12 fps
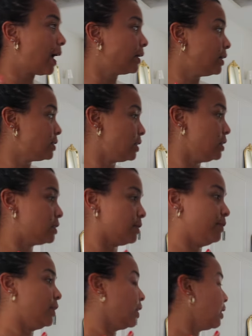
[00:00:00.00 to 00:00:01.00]
I need to eat
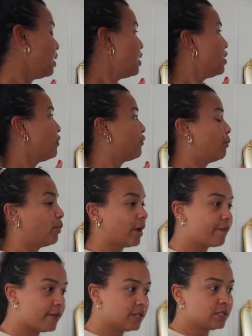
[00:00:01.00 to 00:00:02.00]
something for
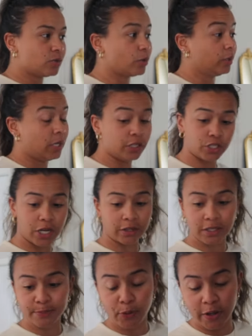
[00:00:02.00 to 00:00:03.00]
breakfast or lunch
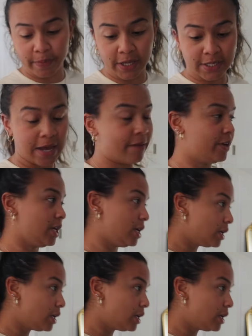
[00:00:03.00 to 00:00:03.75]
at this point because I haven't